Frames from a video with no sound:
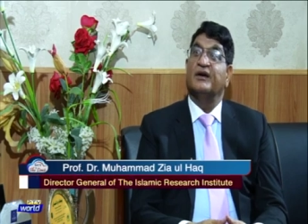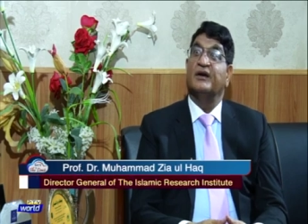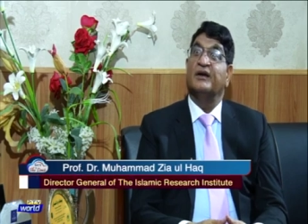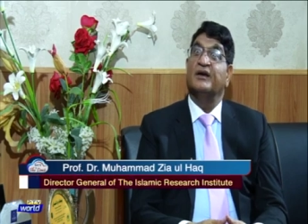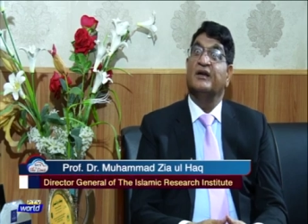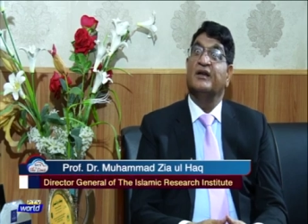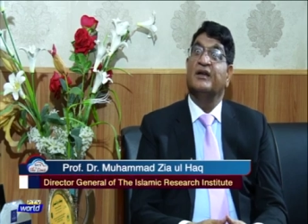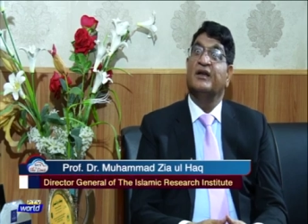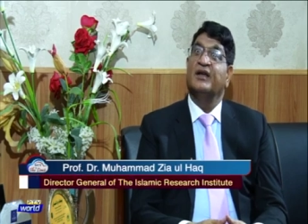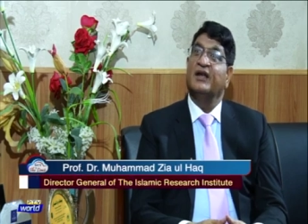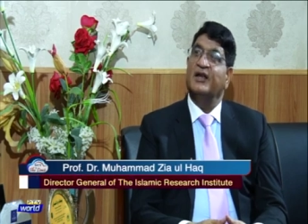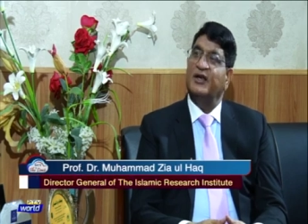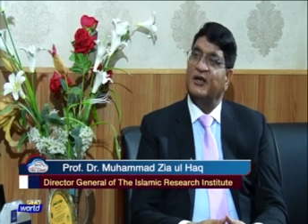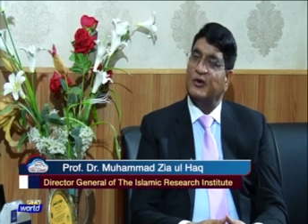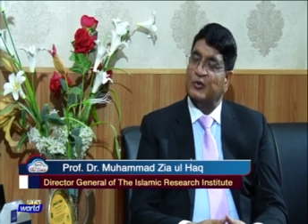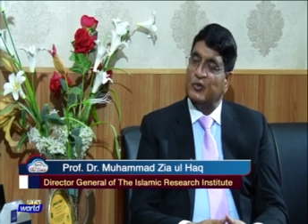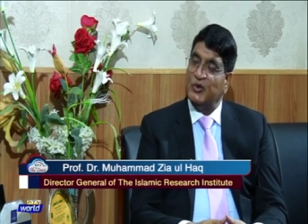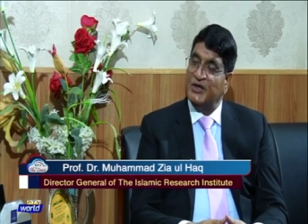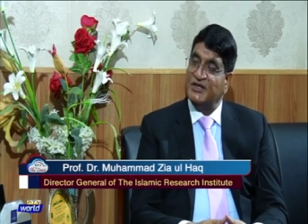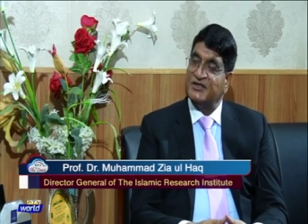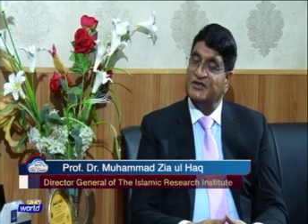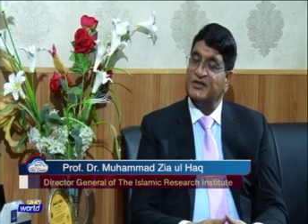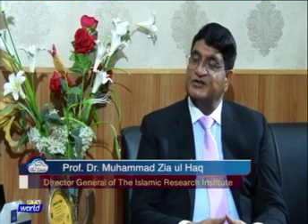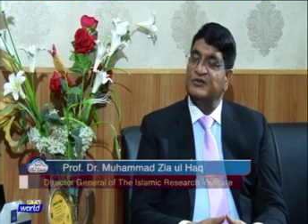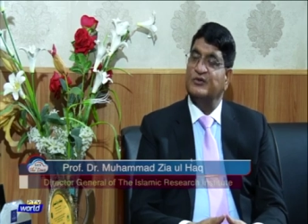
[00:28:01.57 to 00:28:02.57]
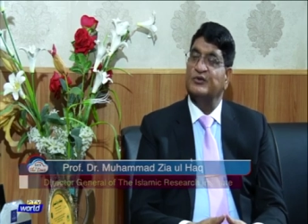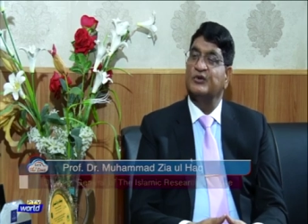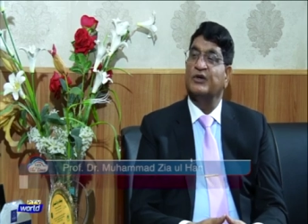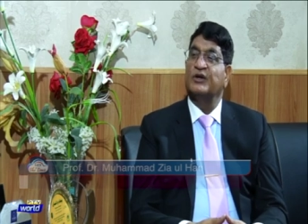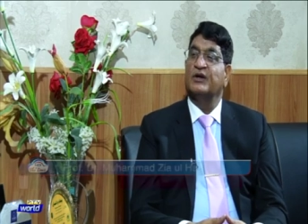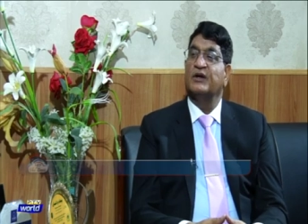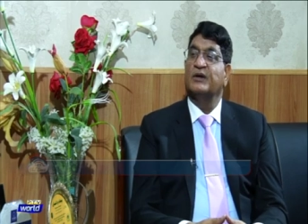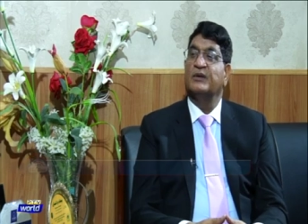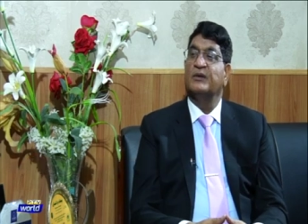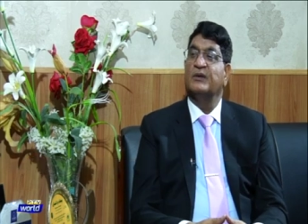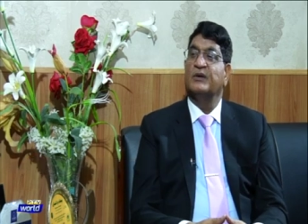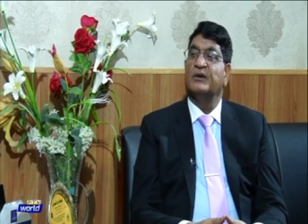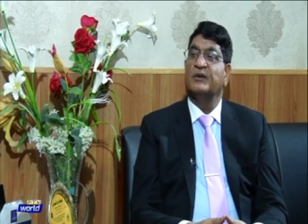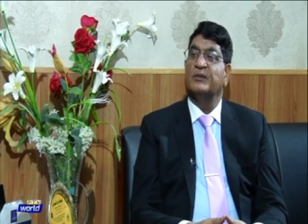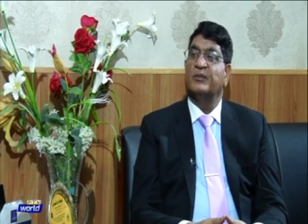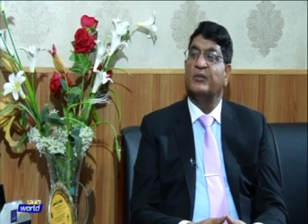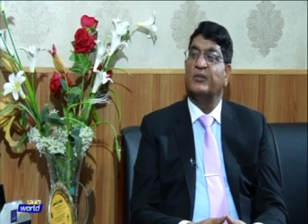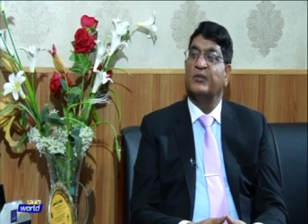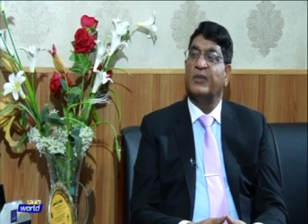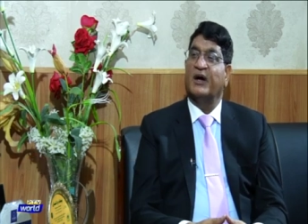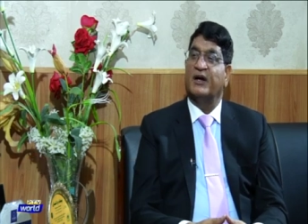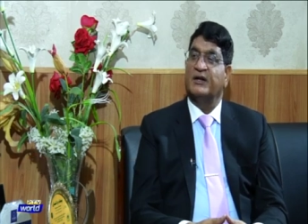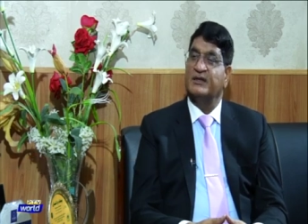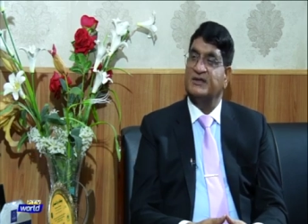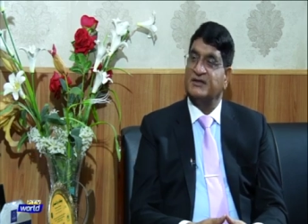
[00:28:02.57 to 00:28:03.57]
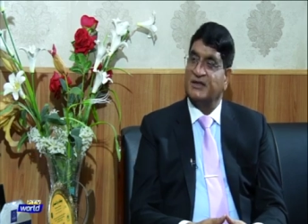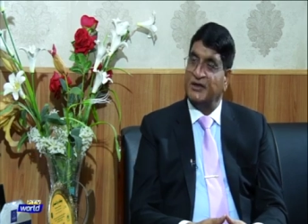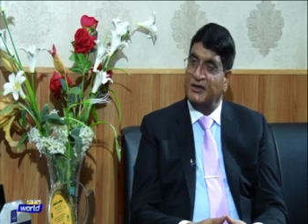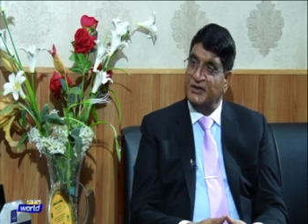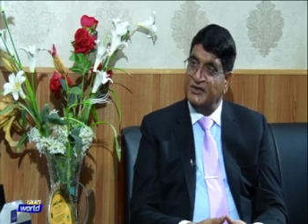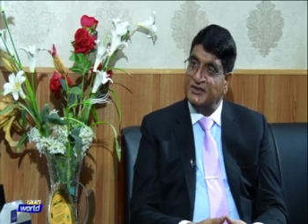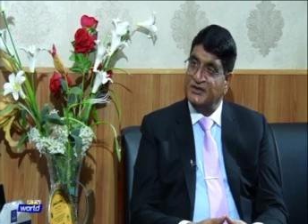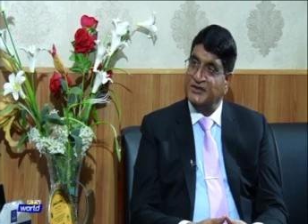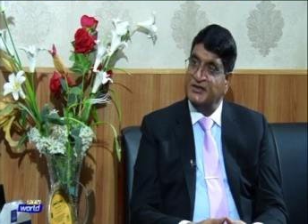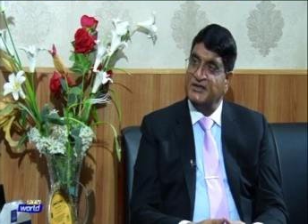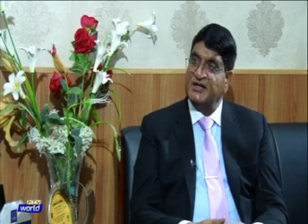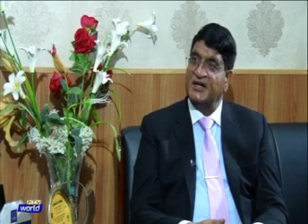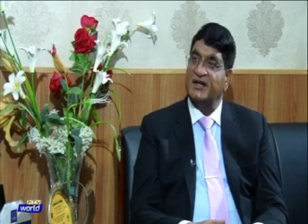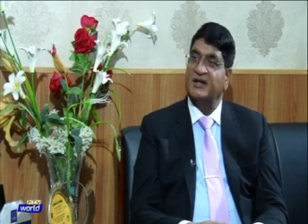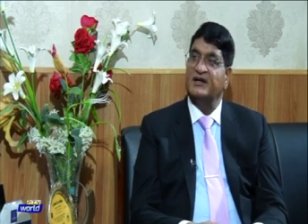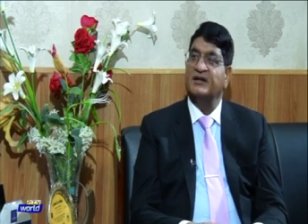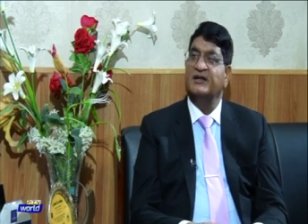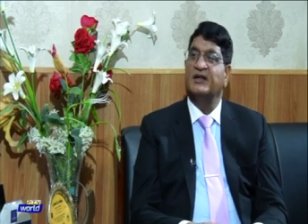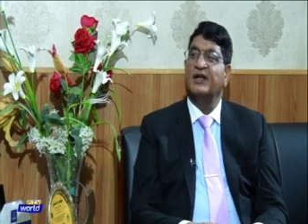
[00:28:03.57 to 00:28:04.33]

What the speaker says: he requested to the Pakistani state